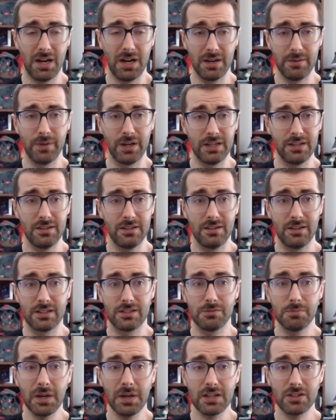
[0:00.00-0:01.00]
I might
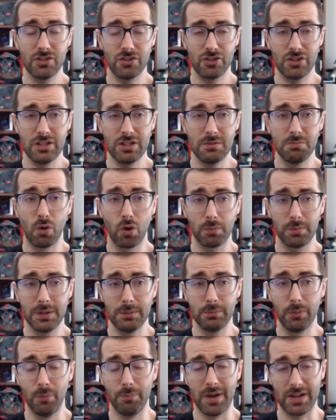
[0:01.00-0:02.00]
expect to see more
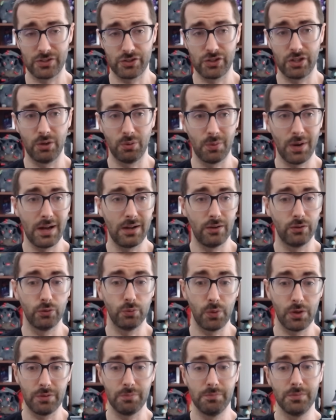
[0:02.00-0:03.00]
people messing around
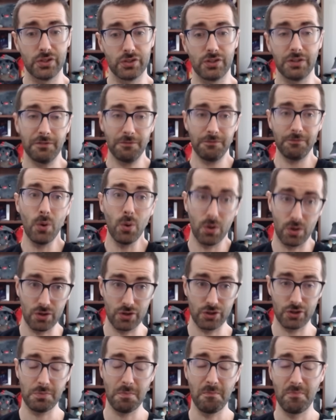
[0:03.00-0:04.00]
with Mystic
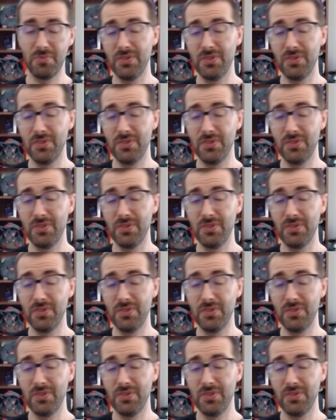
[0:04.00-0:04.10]
Forge.